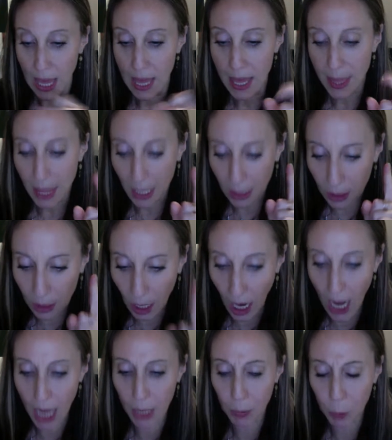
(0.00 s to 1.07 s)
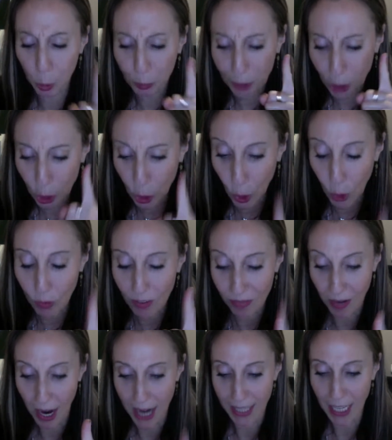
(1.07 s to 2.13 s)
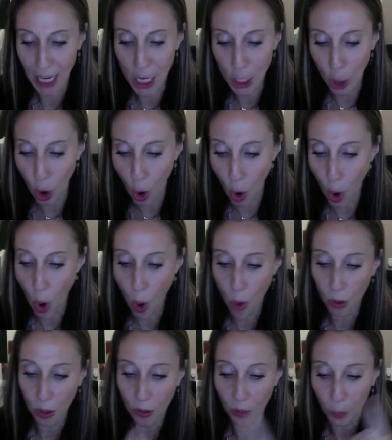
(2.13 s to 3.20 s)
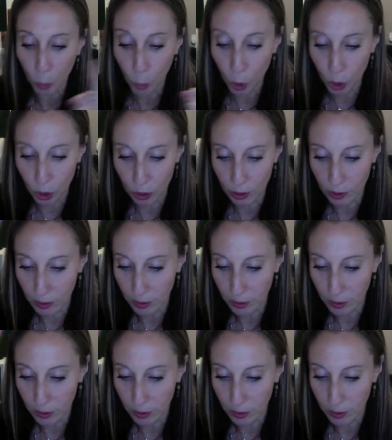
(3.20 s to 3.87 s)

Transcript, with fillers: Then God will be glorified in all the world